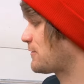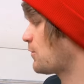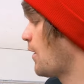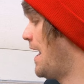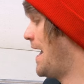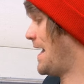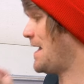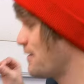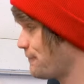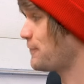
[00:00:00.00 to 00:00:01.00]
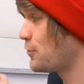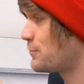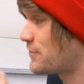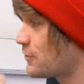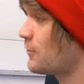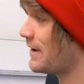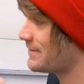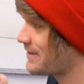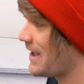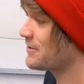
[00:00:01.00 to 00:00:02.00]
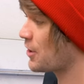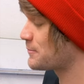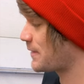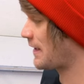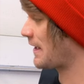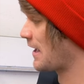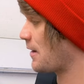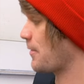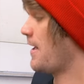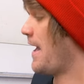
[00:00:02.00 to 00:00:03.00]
So if you do intend on picking up